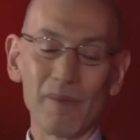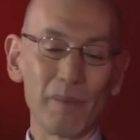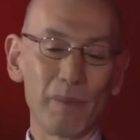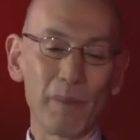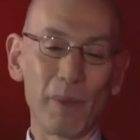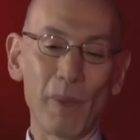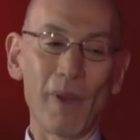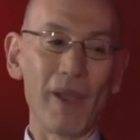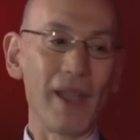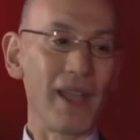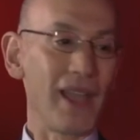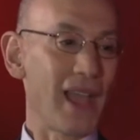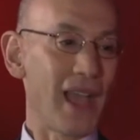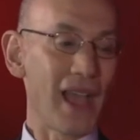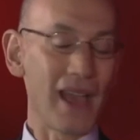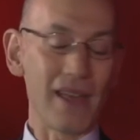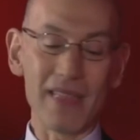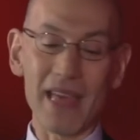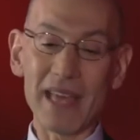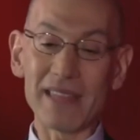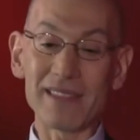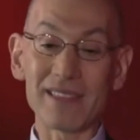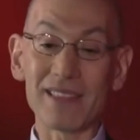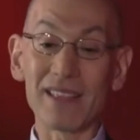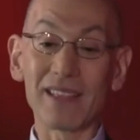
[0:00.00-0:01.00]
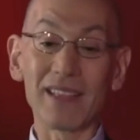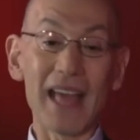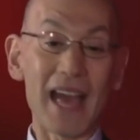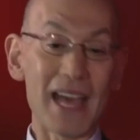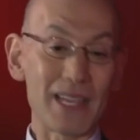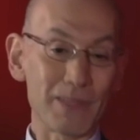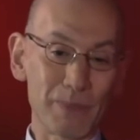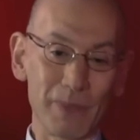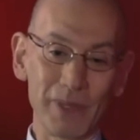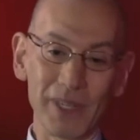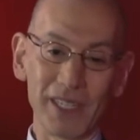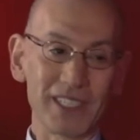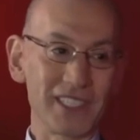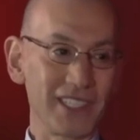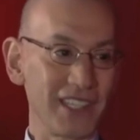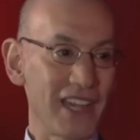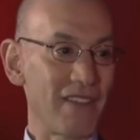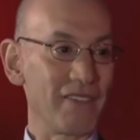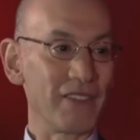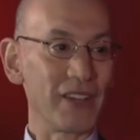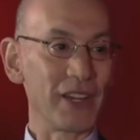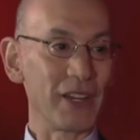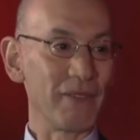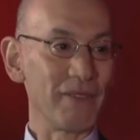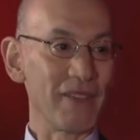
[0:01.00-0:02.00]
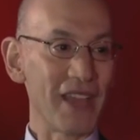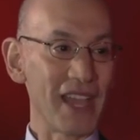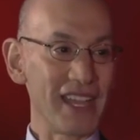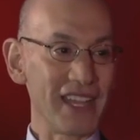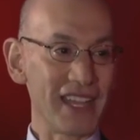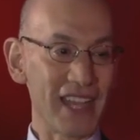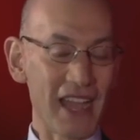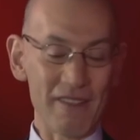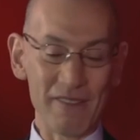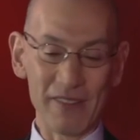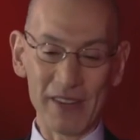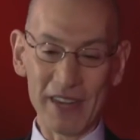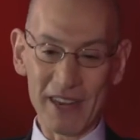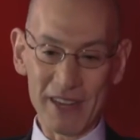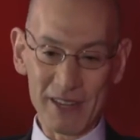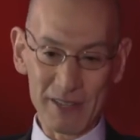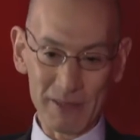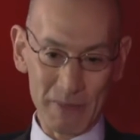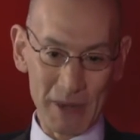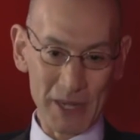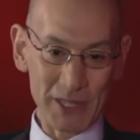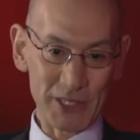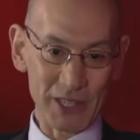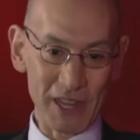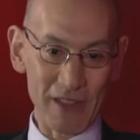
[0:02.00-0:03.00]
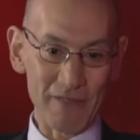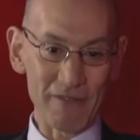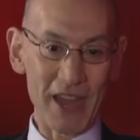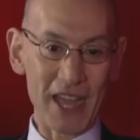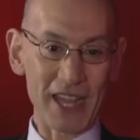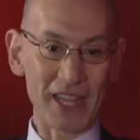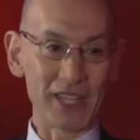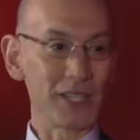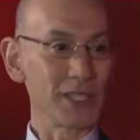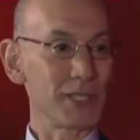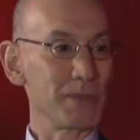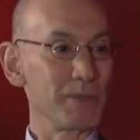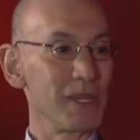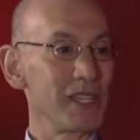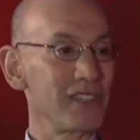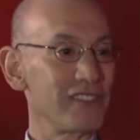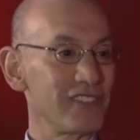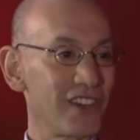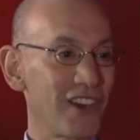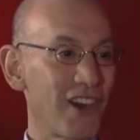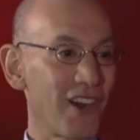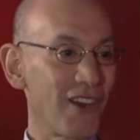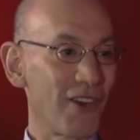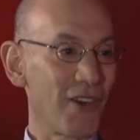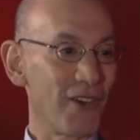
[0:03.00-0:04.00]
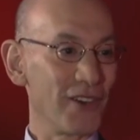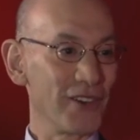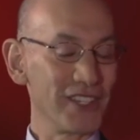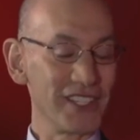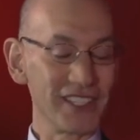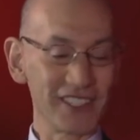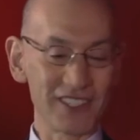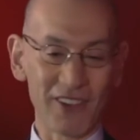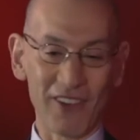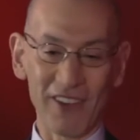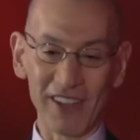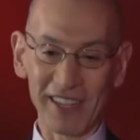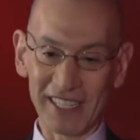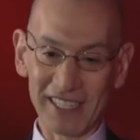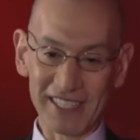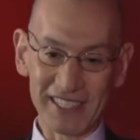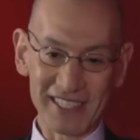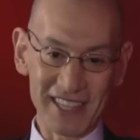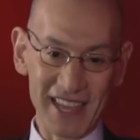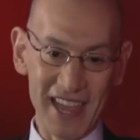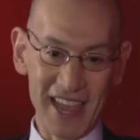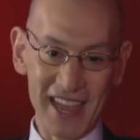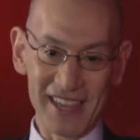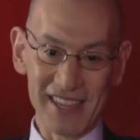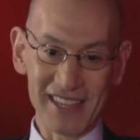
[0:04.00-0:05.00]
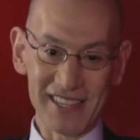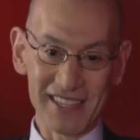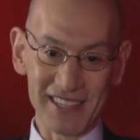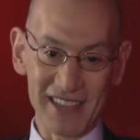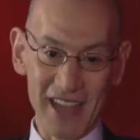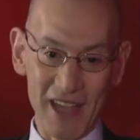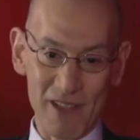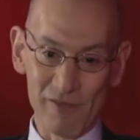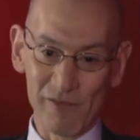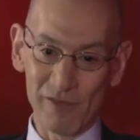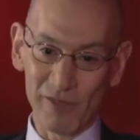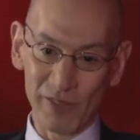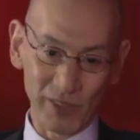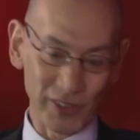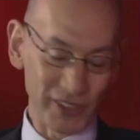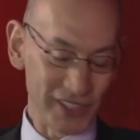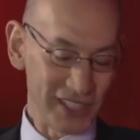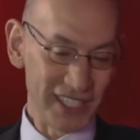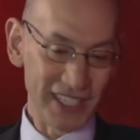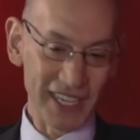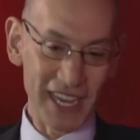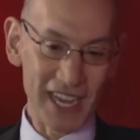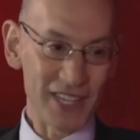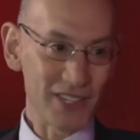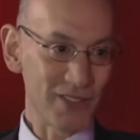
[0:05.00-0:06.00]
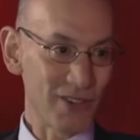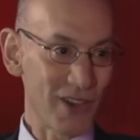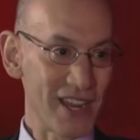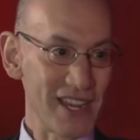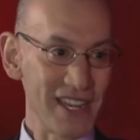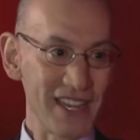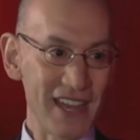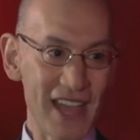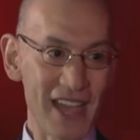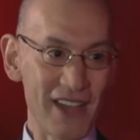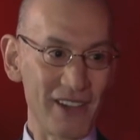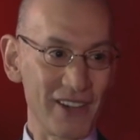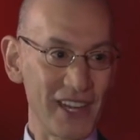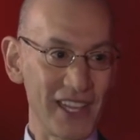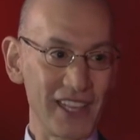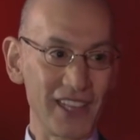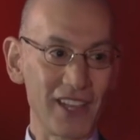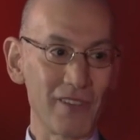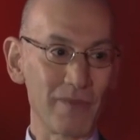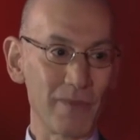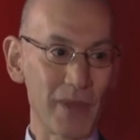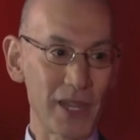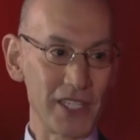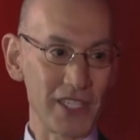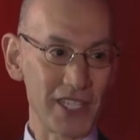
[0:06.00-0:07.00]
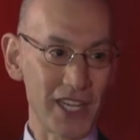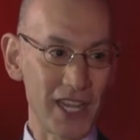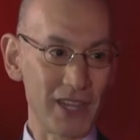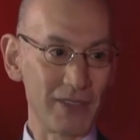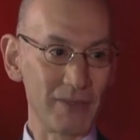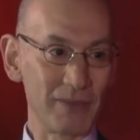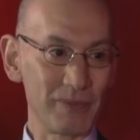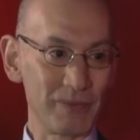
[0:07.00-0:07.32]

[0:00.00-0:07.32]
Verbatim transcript: Boy, that's the last prediction I'm going to make. I mean, and especially I'm not going to speak for our owners. All I can say is I'm fully engaged right now and I love my job.